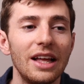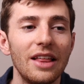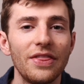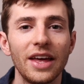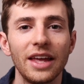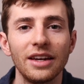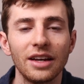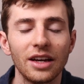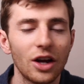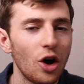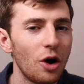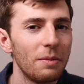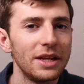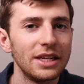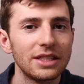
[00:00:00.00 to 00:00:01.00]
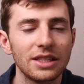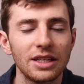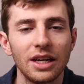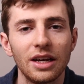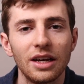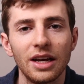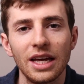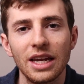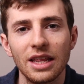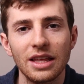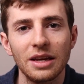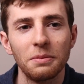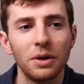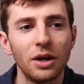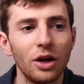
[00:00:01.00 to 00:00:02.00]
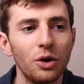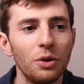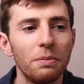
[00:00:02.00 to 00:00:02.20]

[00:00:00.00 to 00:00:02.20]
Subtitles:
then comment anything below.